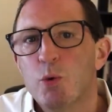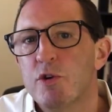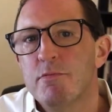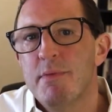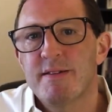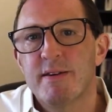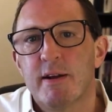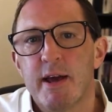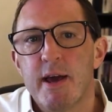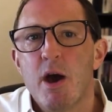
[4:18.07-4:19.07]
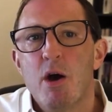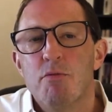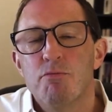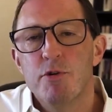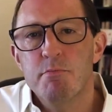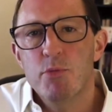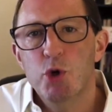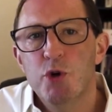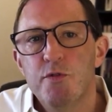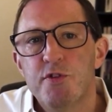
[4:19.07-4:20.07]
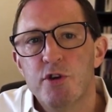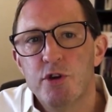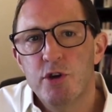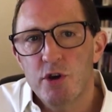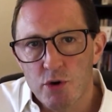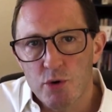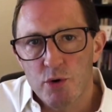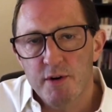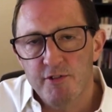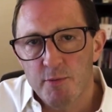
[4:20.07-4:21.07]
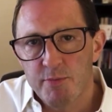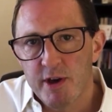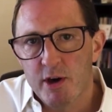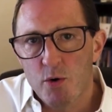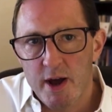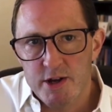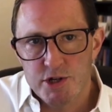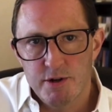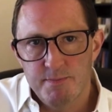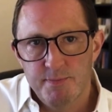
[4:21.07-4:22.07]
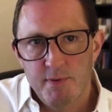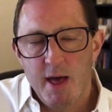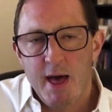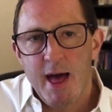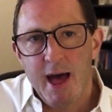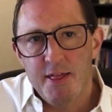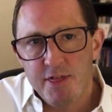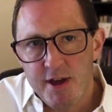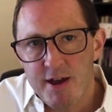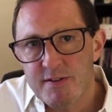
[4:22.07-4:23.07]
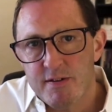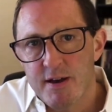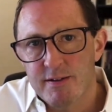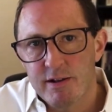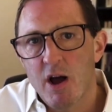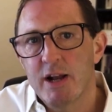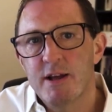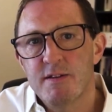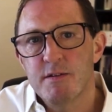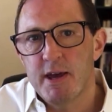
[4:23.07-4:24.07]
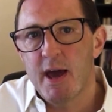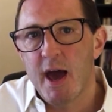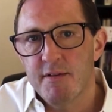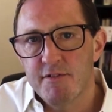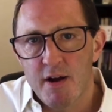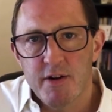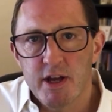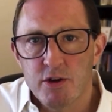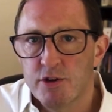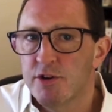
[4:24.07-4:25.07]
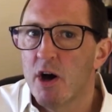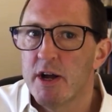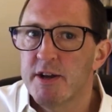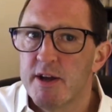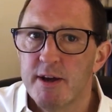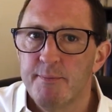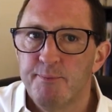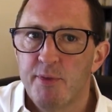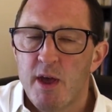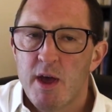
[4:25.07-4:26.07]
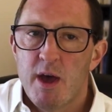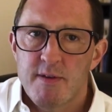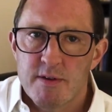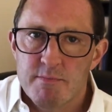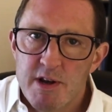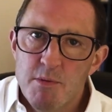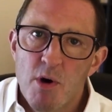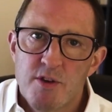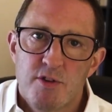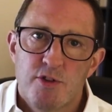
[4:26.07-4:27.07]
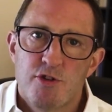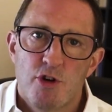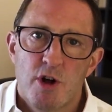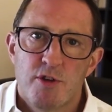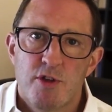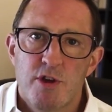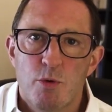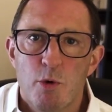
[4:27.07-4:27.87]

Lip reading: automatically removes you from the equation. And this is likely to be a very good idea, as it minimizes the chance that you